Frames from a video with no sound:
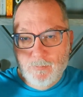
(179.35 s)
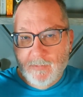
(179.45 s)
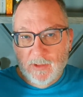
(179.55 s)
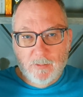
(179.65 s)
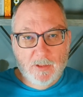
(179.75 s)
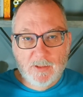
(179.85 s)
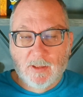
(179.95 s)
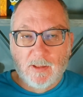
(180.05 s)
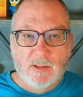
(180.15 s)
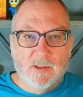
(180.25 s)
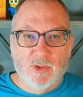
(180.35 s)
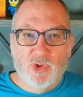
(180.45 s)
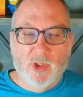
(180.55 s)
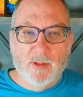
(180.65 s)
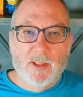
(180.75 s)
this, like I this is a
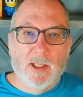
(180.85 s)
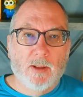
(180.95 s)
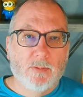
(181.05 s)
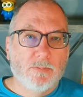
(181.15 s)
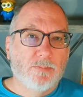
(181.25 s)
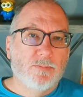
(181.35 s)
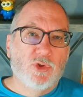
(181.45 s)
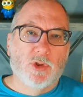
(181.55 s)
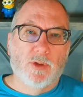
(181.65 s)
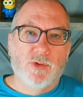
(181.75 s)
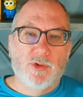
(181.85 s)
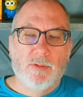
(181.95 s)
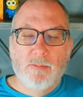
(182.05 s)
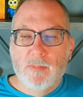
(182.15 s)
shut down church.